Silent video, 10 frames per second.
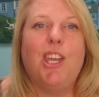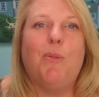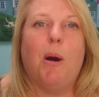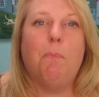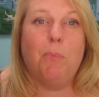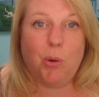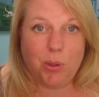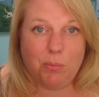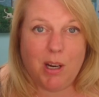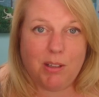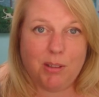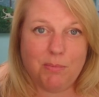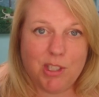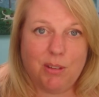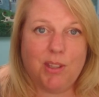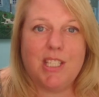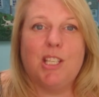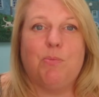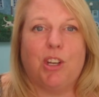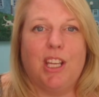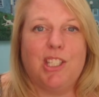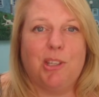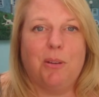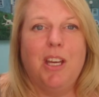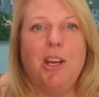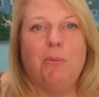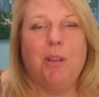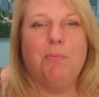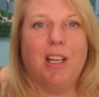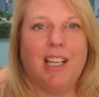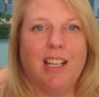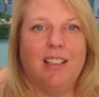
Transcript: you are more than welcome to. This is what I do with my